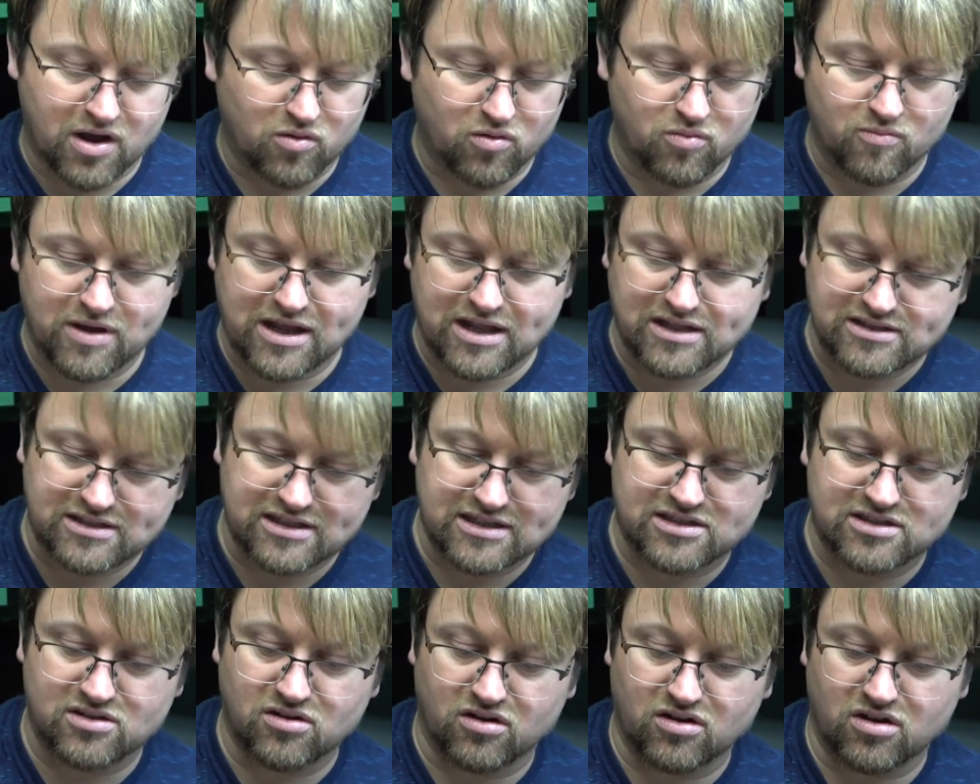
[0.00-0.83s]
all means,
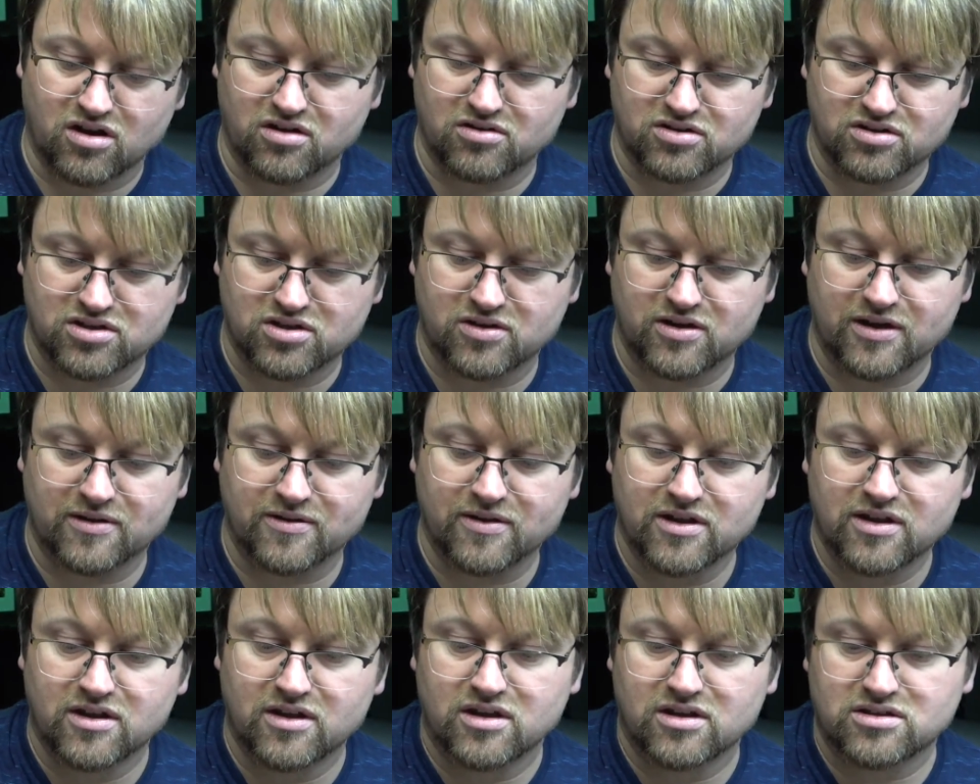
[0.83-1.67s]
it's not going to do it.
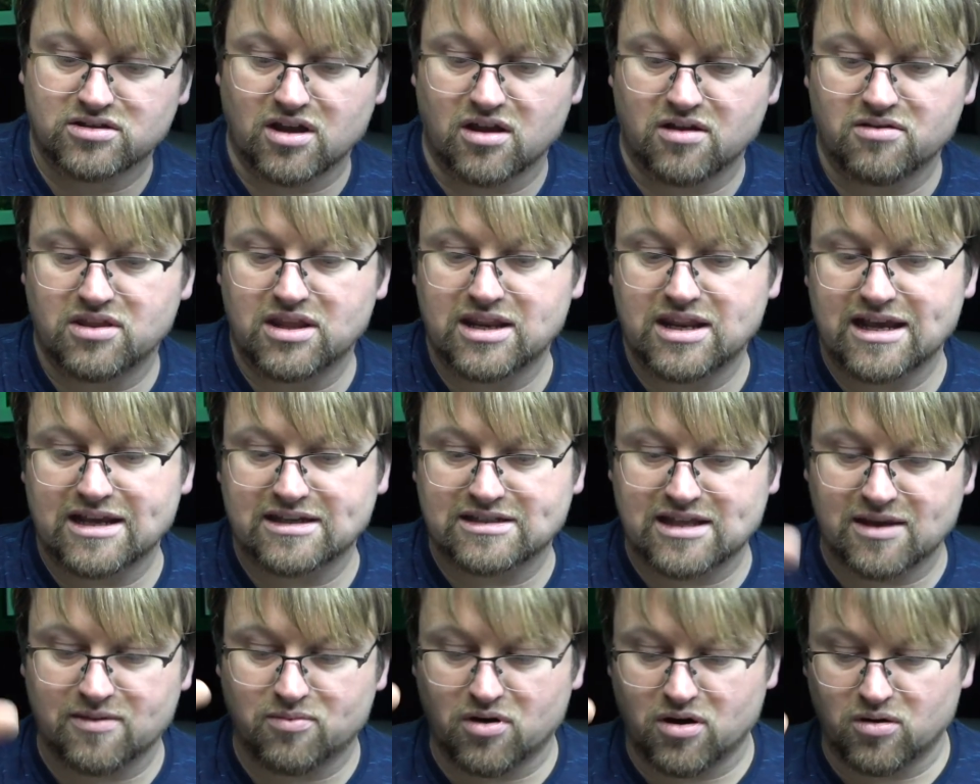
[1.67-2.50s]
So the next
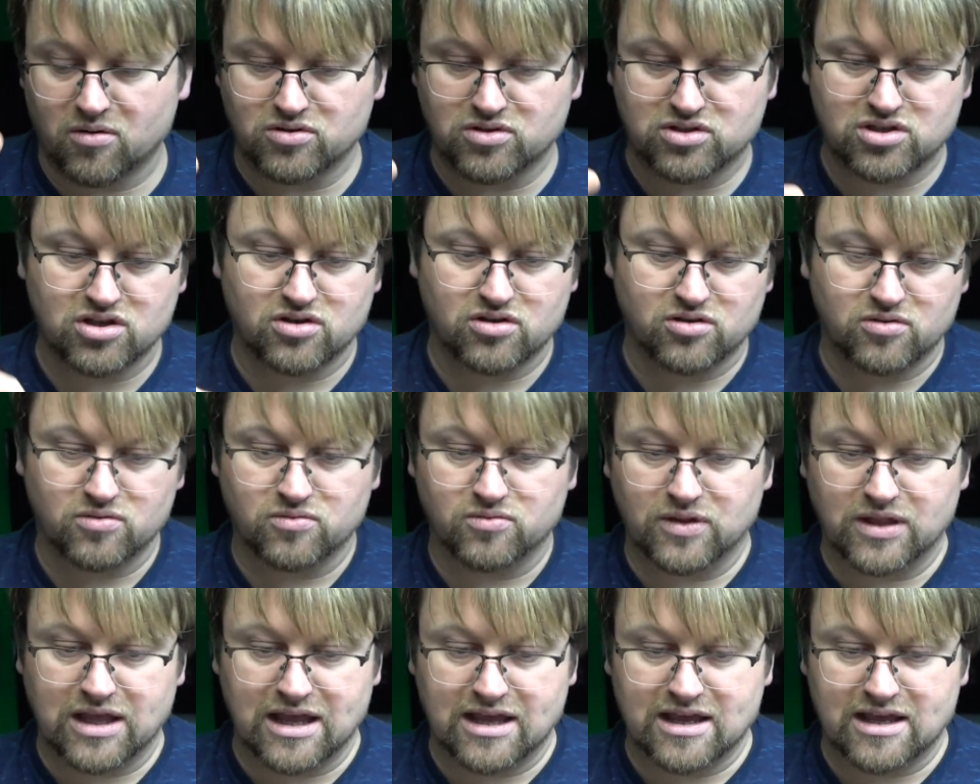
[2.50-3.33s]
step I would do
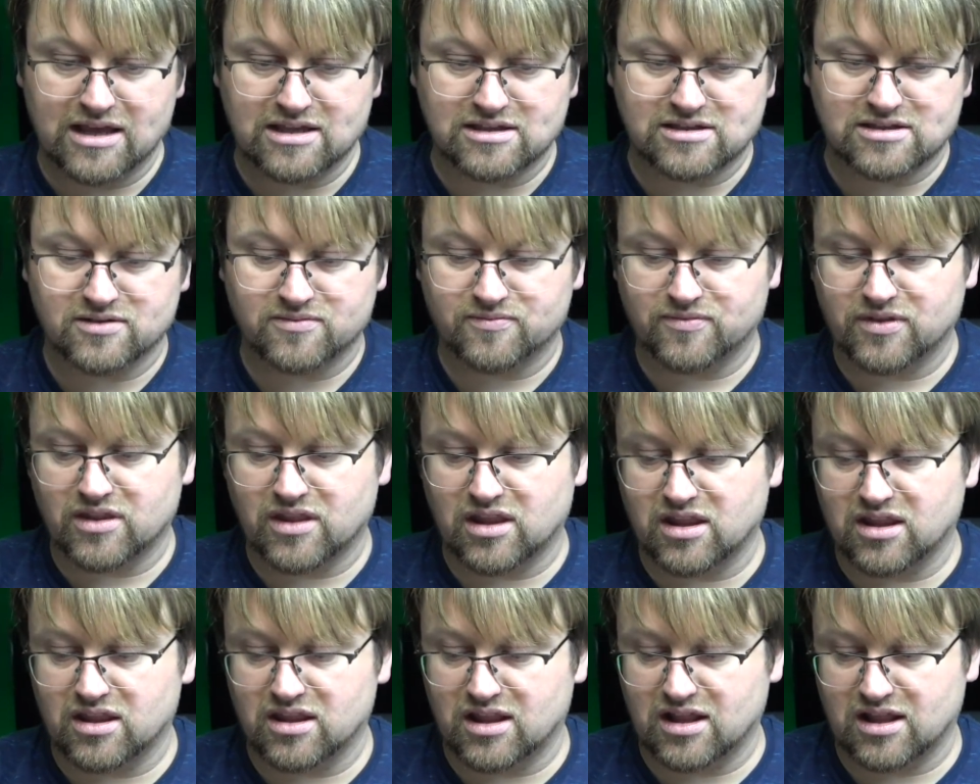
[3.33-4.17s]
is,
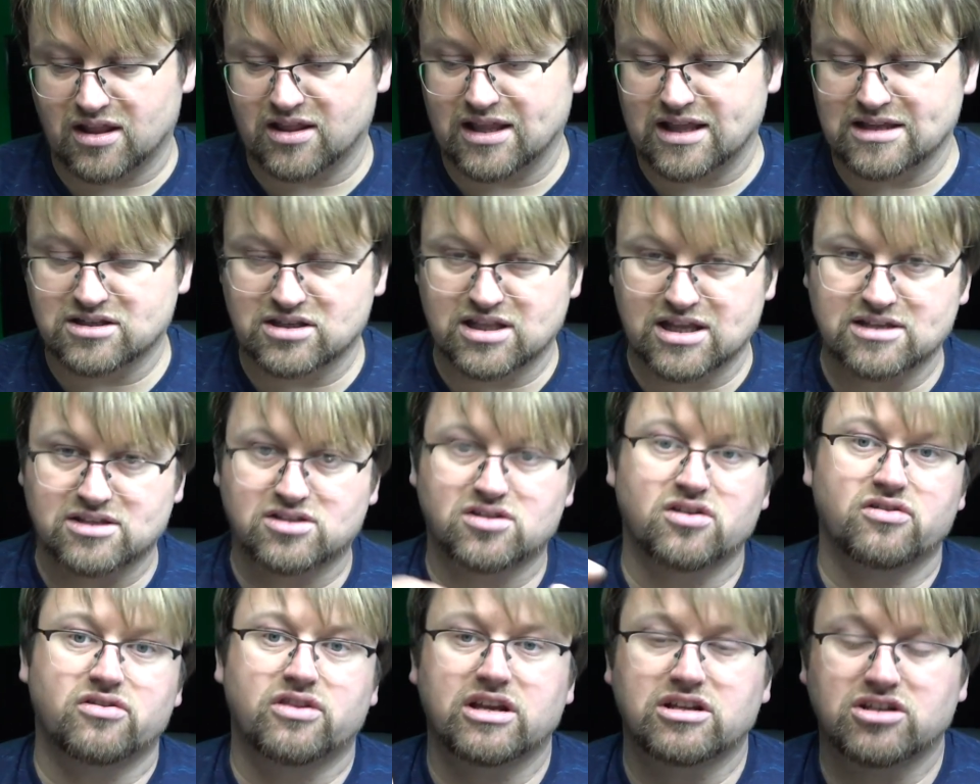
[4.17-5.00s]
there's
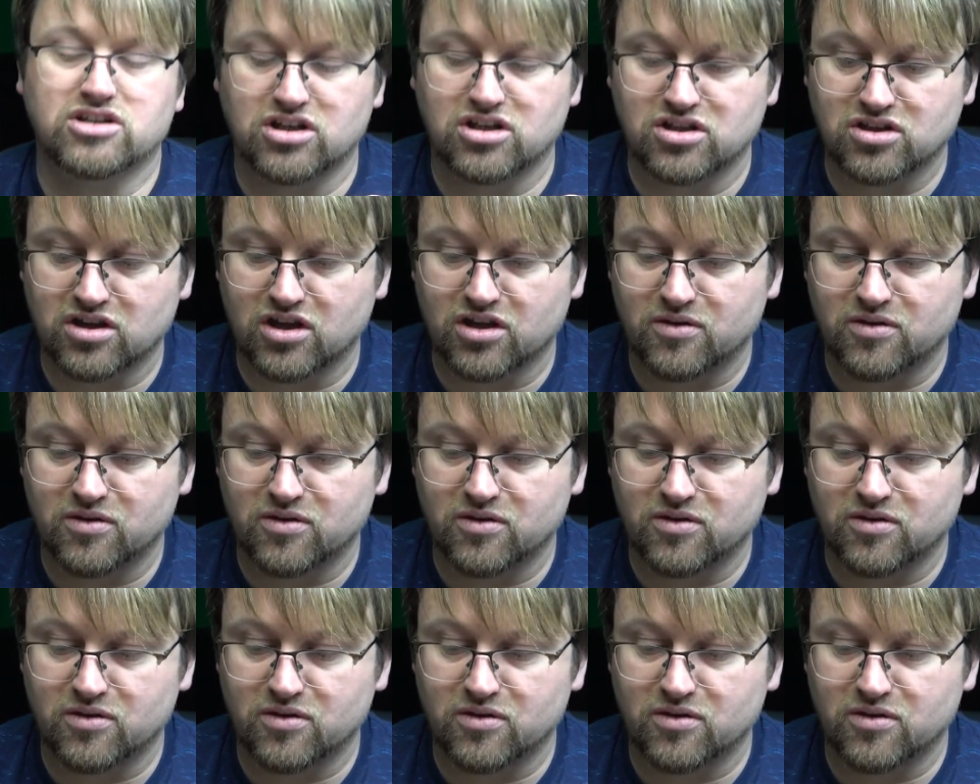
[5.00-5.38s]
two things you can do.